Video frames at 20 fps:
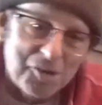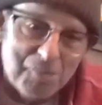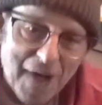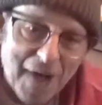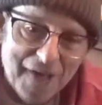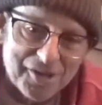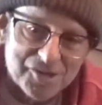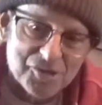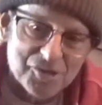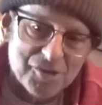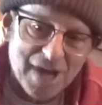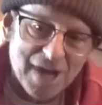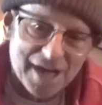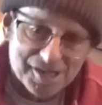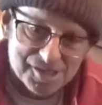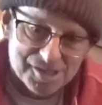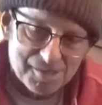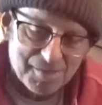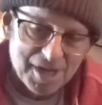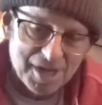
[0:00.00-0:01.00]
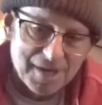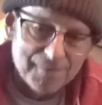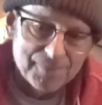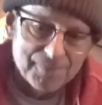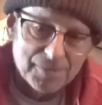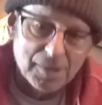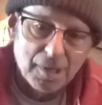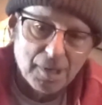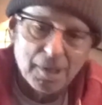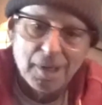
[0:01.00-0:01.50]
Why don't you buy the two next to me?
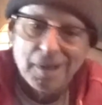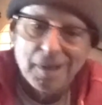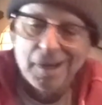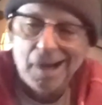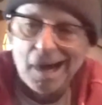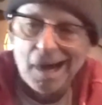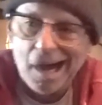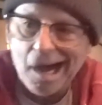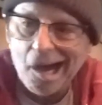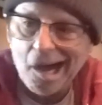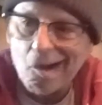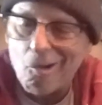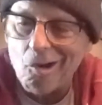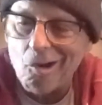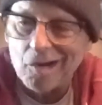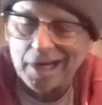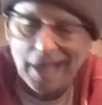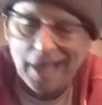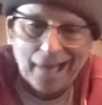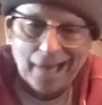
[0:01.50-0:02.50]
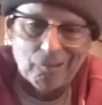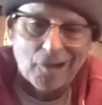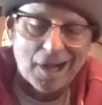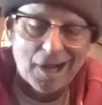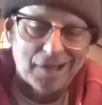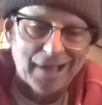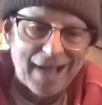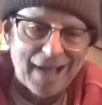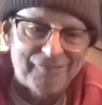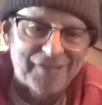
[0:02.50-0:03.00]
Ah, uh, okay.
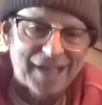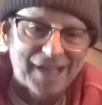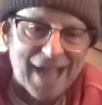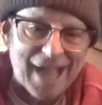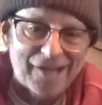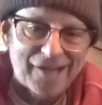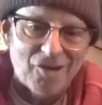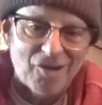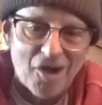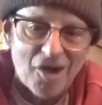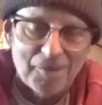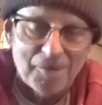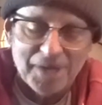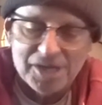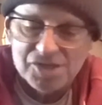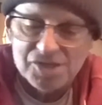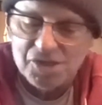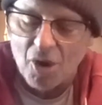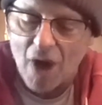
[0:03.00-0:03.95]
Well, have the guy call me.